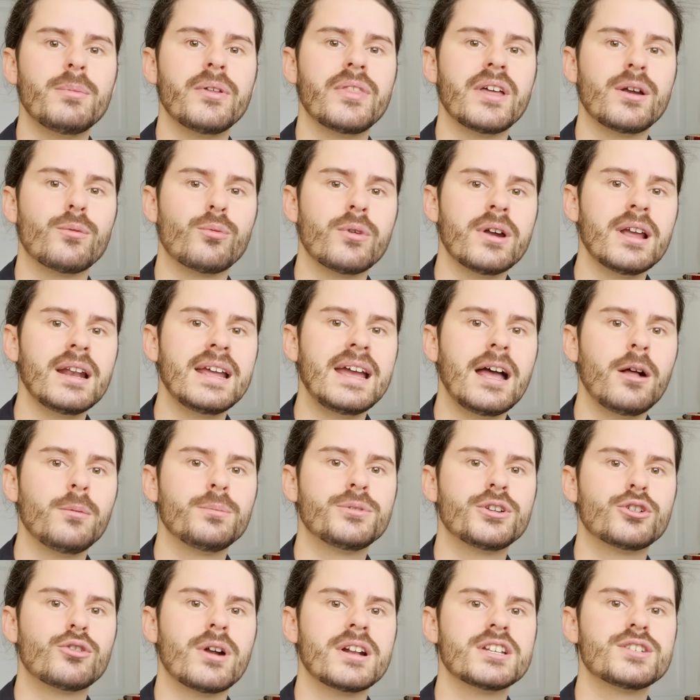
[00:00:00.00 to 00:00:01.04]
but they really
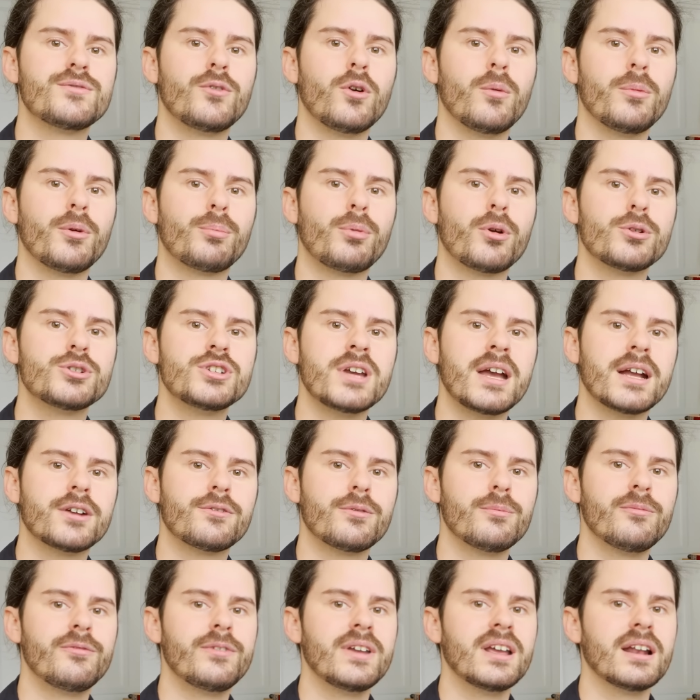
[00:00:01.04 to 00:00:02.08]
helped to transform the project
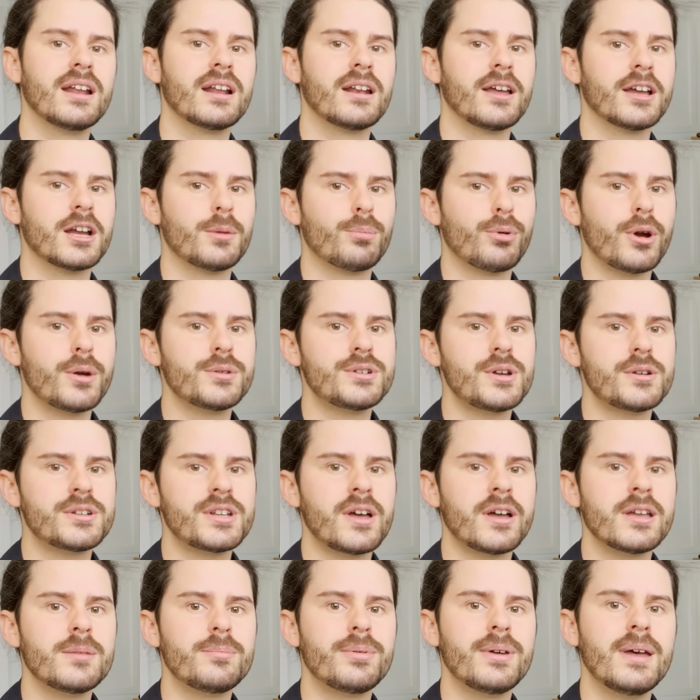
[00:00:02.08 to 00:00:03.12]
from feeling like a
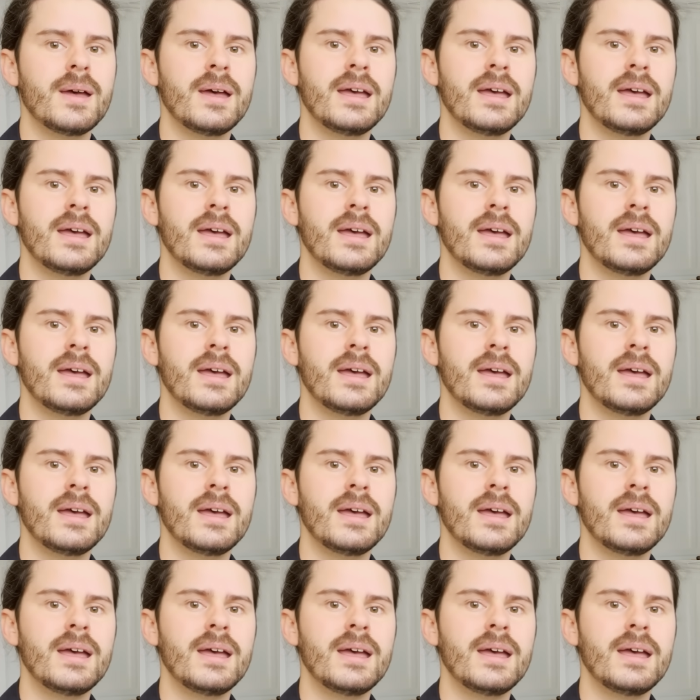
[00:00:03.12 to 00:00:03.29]
prototype